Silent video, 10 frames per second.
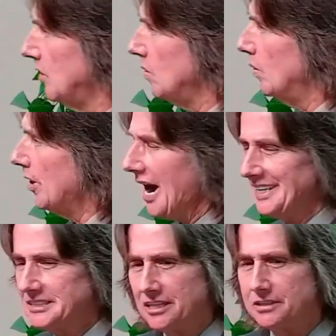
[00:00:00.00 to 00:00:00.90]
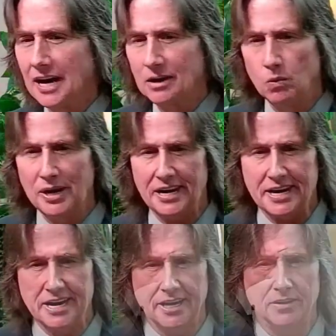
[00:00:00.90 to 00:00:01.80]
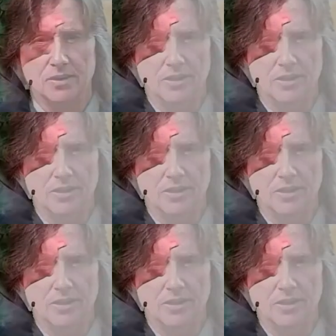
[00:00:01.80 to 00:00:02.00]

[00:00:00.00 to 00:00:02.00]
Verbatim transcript: Where I didn't, I went in